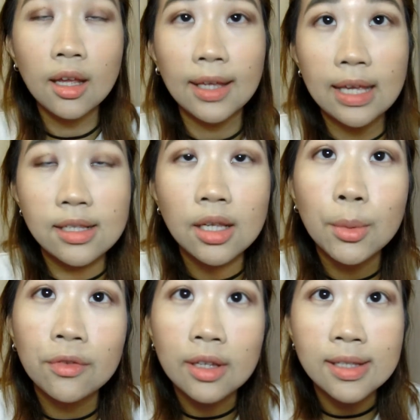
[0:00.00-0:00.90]
Okay, so
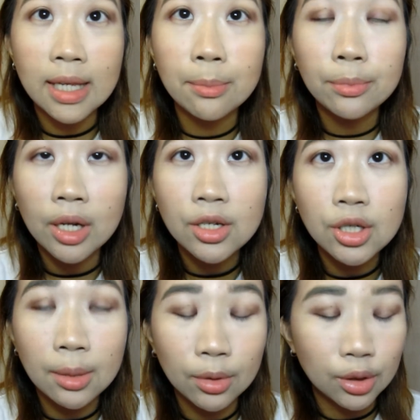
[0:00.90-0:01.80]
with the same
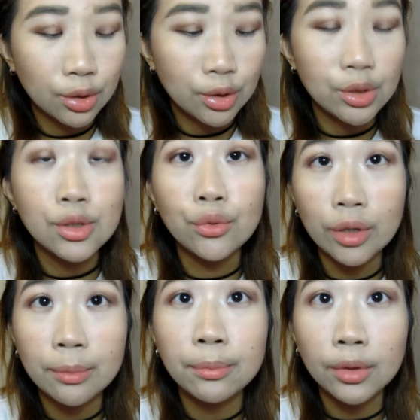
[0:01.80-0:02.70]
brush, I'm going to use
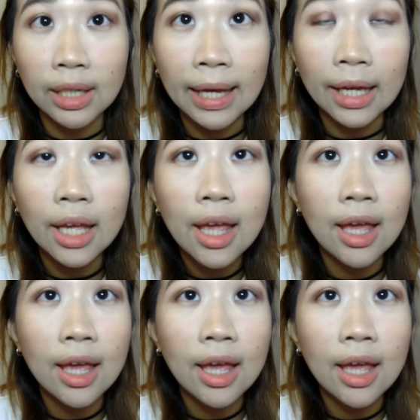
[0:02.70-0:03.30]
Cream Brulee